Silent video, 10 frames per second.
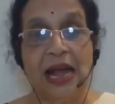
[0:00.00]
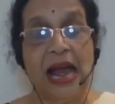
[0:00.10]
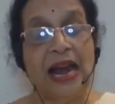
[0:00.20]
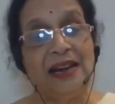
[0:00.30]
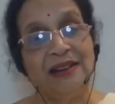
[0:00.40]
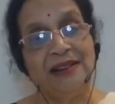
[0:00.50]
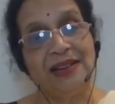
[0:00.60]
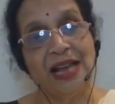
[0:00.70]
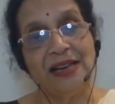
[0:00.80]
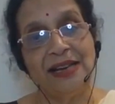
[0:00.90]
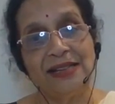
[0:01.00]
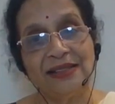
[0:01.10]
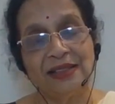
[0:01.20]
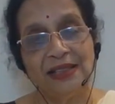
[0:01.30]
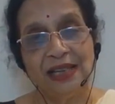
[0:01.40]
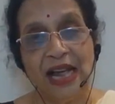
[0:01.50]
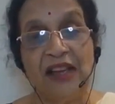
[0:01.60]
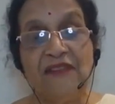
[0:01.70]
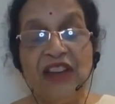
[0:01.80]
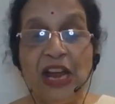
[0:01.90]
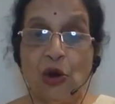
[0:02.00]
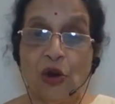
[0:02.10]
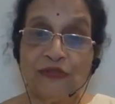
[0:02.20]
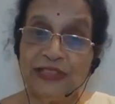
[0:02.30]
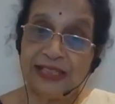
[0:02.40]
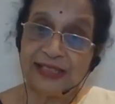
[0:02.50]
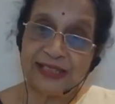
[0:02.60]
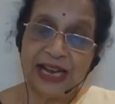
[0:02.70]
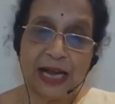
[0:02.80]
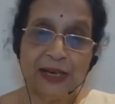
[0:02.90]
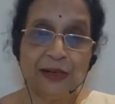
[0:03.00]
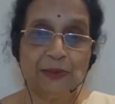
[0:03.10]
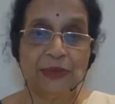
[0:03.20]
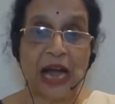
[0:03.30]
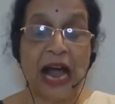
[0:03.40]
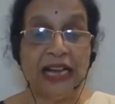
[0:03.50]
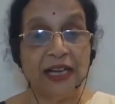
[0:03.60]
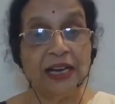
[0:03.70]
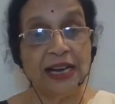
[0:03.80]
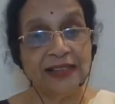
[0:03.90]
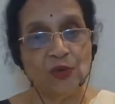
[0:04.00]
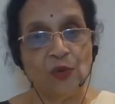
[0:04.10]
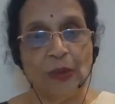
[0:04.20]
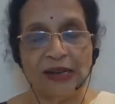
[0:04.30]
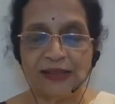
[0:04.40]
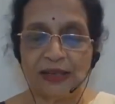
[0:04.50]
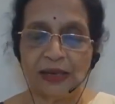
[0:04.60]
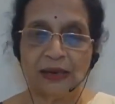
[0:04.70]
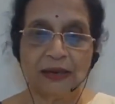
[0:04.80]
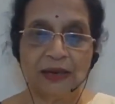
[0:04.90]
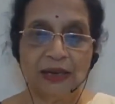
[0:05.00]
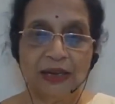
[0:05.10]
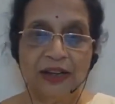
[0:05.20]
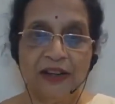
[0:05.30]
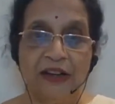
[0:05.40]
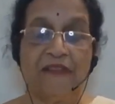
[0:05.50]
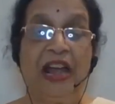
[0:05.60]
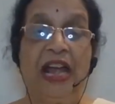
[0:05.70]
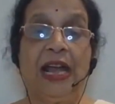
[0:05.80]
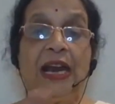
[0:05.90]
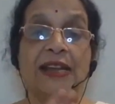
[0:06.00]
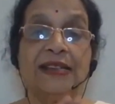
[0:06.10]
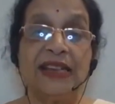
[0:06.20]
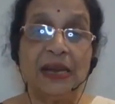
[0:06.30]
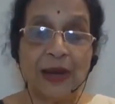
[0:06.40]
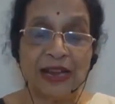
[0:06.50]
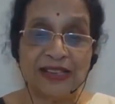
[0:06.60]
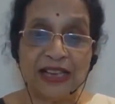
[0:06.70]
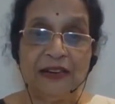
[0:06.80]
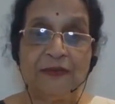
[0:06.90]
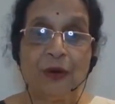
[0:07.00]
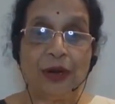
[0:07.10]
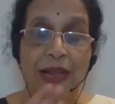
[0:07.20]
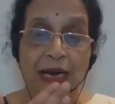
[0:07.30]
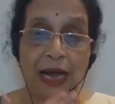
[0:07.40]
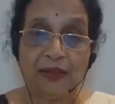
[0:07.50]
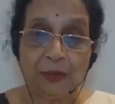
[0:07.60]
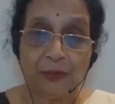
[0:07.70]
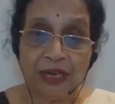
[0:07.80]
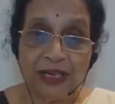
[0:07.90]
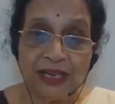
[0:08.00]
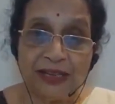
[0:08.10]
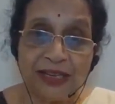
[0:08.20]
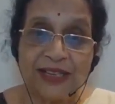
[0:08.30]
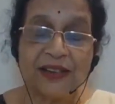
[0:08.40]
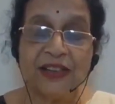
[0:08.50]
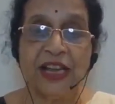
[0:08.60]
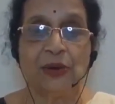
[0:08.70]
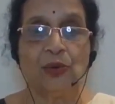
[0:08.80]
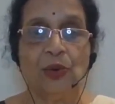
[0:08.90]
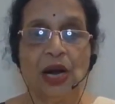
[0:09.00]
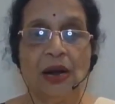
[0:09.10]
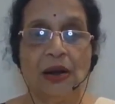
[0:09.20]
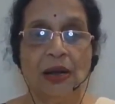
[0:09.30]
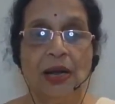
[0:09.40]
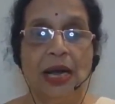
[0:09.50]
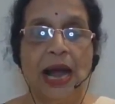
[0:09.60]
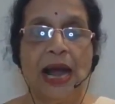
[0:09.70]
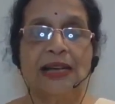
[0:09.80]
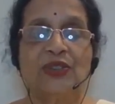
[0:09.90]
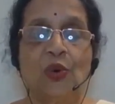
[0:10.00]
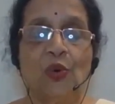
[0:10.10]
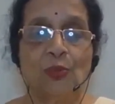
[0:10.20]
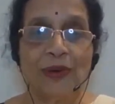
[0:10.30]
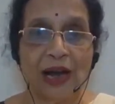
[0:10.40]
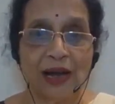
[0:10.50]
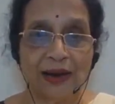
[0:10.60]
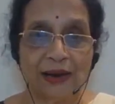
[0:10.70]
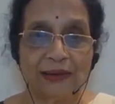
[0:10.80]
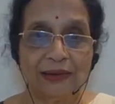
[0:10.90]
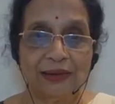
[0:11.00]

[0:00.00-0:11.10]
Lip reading: And there is a way of this dhyanam, either as an upasana, where I see myself or that Atman in this Hridaya Guha as Omkara,